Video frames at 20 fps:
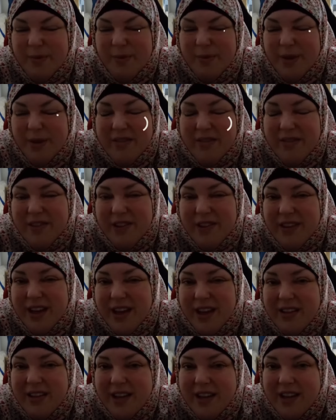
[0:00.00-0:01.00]
Other than
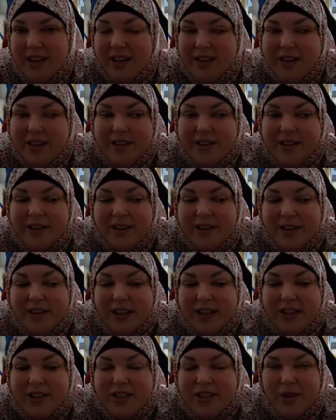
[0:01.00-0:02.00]
that, like, sorry to
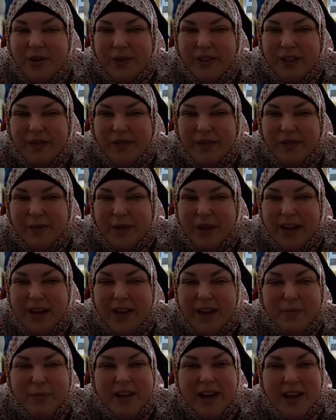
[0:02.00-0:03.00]
cut. Really,
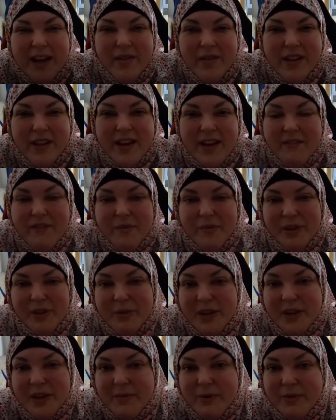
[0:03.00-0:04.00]
she's just a
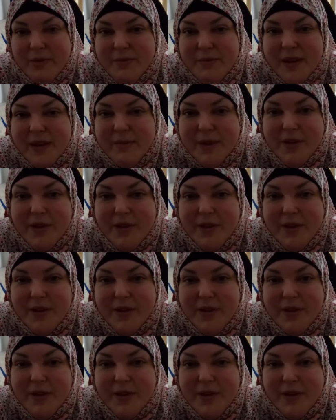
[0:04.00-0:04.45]
terrible human.